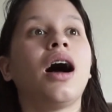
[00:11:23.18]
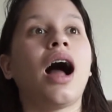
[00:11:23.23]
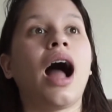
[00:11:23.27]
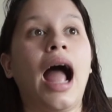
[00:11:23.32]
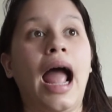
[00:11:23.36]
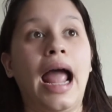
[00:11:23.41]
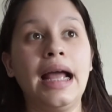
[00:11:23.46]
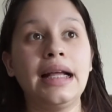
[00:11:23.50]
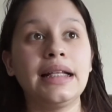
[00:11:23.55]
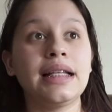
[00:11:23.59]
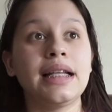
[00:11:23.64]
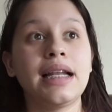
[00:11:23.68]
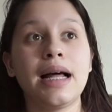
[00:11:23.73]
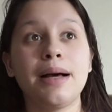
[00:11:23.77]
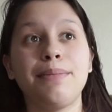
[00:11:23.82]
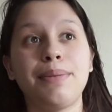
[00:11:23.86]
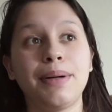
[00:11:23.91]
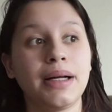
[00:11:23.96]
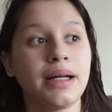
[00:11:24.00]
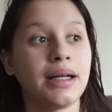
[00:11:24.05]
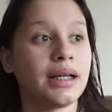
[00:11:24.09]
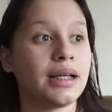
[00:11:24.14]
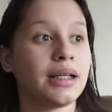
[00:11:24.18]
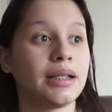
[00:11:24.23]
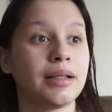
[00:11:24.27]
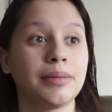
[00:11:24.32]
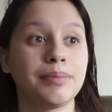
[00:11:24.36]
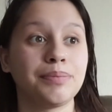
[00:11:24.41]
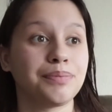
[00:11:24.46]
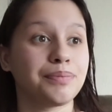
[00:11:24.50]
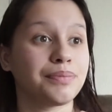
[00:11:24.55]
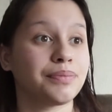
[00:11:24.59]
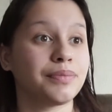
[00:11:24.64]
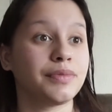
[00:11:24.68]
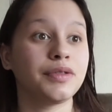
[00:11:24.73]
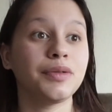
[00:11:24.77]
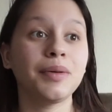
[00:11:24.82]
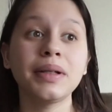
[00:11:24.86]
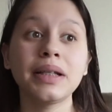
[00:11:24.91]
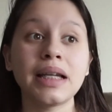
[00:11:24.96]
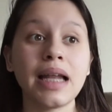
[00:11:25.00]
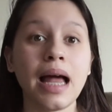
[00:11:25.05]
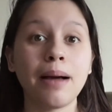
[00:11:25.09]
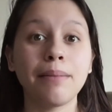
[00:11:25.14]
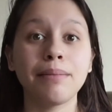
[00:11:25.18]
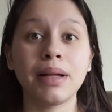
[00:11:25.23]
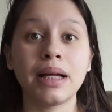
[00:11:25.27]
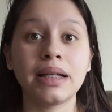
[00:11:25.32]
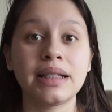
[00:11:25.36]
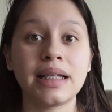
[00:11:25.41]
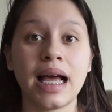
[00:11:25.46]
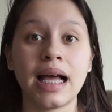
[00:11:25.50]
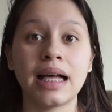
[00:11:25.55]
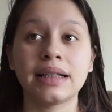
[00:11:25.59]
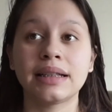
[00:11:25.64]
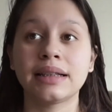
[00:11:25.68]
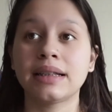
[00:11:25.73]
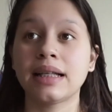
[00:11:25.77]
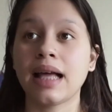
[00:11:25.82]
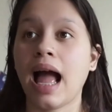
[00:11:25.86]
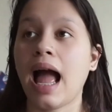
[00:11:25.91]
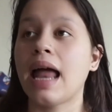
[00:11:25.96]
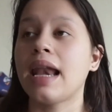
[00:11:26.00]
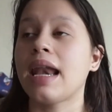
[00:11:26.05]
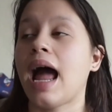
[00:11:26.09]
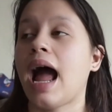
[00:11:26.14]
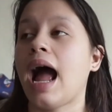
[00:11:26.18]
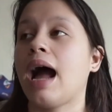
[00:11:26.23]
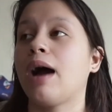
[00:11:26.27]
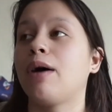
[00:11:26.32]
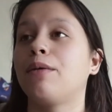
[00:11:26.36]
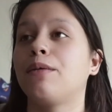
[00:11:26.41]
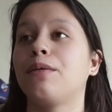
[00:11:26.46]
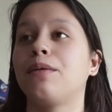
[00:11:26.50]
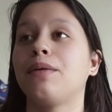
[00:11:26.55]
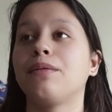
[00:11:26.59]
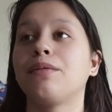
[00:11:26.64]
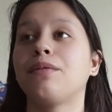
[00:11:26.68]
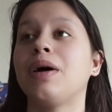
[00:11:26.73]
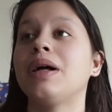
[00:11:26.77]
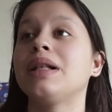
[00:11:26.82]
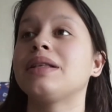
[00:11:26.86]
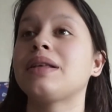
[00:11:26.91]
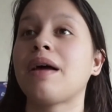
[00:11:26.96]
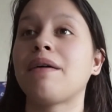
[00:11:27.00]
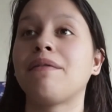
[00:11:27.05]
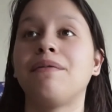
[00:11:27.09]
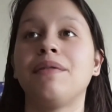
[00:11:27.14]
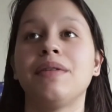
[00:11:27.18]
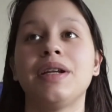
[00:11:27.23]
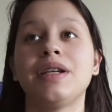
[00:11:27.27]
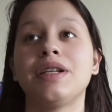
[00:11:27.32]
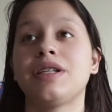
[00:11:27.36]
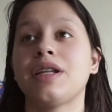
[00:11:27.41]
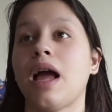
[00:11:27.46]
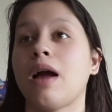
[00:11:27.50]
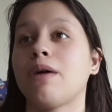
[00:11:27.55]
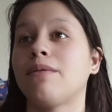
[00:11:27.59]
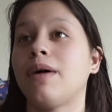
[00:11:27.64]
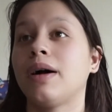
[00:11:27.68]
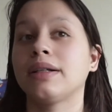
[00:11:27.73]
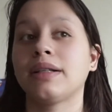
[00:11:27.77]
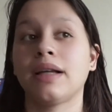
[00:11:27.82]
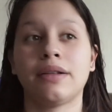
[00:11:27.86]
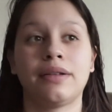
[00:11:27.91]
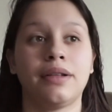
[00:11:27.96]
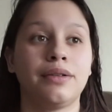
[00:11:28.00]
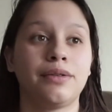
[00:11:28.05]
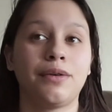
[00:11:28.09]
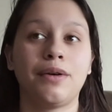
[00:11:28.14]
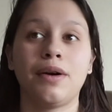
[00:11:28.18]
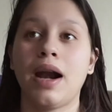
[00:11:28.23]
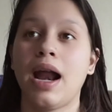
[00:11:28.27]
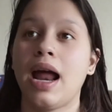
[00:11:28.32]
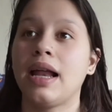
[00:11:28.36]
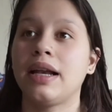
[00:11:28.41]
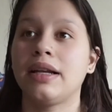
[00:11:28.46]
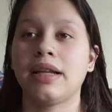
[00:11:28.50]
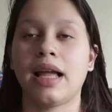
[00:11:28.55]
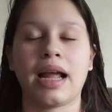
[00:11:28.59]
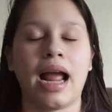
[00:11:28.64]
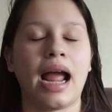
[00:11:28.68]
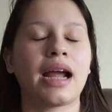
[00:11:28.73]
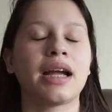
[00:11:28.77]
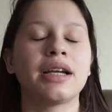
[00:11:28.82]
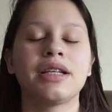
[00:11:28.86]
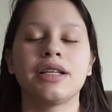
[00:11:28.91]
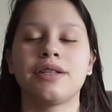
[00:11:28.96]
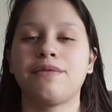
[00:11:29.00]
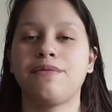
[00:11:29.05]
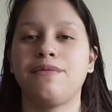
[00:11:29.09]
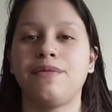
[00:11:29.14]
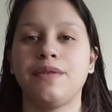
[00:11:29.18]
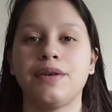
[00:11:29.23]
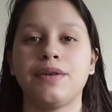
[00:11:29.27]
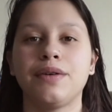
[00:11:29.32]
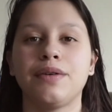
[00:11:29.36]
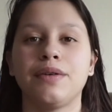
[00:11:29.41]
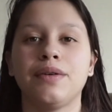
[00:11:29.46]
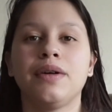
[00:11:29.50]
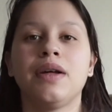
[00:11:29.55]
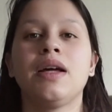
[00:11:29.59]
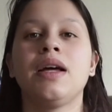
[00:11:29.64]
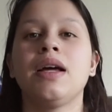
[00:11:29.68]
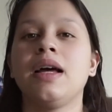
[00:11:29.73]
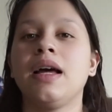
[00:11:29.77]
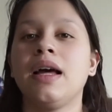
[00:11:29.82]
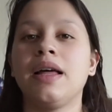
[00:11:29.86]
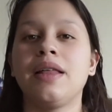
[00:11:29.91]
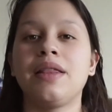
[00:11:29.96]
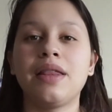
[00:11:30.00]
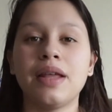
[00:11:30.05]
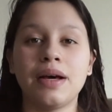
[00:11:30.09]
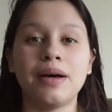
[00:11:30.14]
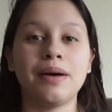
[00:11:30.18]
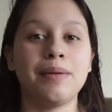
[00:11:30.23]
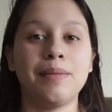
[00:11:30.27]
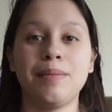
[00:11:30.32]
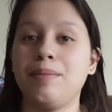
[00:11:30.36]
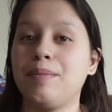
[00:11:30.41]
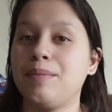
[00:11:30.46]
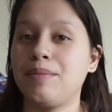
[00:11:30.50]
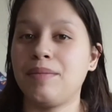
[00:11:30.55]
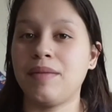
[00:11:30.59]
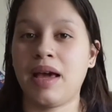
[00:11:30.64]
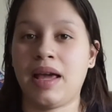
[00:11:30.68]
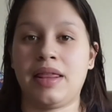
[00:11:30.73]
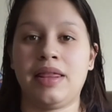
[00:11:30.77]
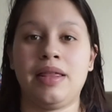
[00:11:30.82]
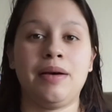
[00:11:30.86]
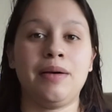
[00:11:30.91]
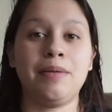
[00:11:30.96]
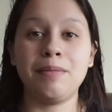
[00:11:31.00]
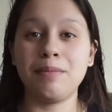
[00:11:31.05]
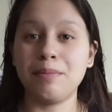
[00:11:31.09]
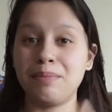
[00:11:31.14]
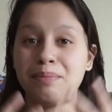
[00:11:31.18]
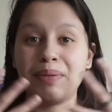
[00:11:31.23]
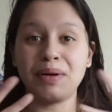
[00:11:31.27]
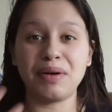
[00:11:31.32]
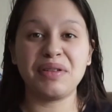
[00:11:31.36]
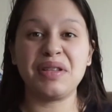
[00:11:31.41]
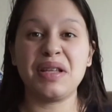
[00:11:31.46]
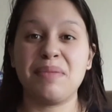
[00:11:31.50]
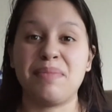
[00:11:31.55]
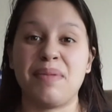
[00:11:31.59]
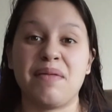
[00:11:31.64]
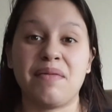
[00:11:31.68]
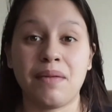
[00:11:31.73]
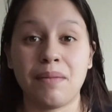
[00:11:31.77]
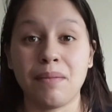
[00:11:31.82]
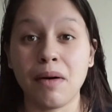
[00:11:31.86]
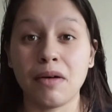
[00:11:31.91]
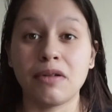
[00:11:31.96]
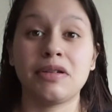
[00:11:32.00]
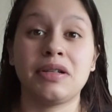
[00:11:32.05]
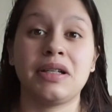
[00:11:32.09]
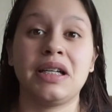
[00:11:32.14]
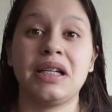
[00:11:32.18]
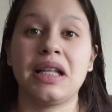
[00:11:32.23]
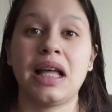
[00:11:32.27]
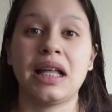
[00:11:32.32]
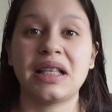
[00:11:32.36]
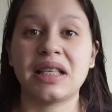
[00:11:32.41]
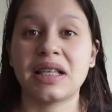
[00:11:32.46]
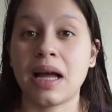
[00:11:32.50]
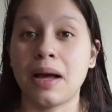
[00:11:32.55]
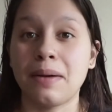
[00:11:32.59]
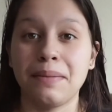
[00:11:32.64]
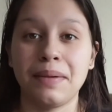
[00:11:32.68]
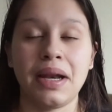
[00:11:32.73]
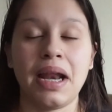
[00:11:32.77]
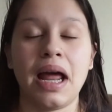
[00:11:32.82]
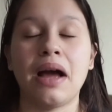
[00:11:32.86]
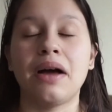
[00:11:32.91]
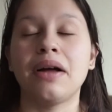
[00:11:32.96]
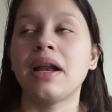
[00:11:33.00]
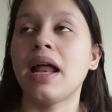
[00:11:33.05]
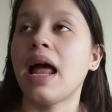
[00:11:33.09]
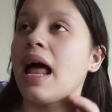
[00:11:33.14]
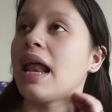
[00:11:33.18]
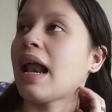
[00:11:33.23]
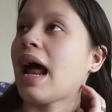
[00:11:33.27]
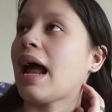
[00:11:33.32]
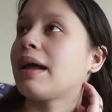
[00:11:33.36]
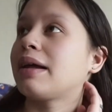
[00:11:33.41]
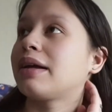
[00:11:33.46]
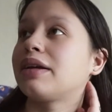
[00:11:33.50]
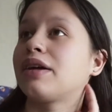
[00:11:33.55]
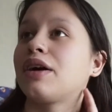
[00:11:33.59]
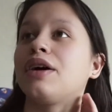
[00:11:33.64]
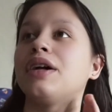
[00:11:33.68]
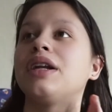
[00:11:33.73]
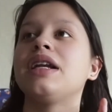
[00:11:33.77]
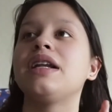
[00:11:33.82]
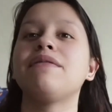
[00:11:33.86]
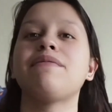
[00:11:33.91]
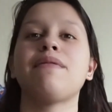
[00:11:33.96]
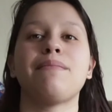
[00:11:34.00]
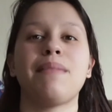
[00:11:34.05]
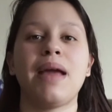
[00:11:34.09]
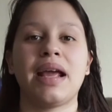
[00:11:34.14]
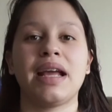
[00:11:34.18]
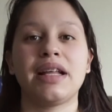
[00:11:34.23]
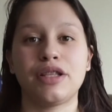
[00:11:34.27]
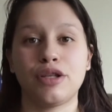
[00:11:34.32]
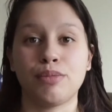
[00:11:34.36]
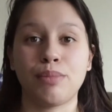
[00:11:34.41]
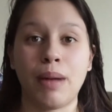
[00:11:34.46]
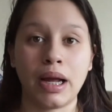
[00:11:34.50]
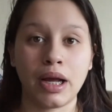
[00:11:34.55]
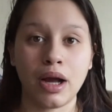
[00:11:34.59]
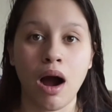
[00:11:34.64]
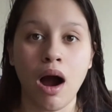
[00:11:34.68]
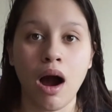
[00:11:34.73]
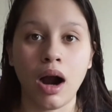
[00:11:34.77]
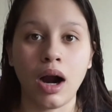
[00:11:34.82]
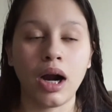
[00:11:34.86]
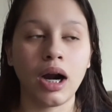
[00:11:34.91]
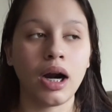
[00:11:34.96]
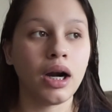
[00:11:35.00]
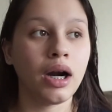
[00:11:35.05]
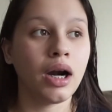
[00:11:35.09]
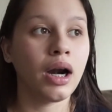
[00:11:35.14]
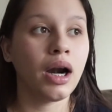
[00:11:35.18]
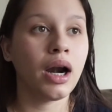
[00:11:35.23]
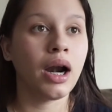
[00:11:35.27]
I ended up doing the damn blood test, and once I finished it, I walked out the door and, like, I could just feel the buildup of emotion that's coming out, and I couldn't even make it to my car.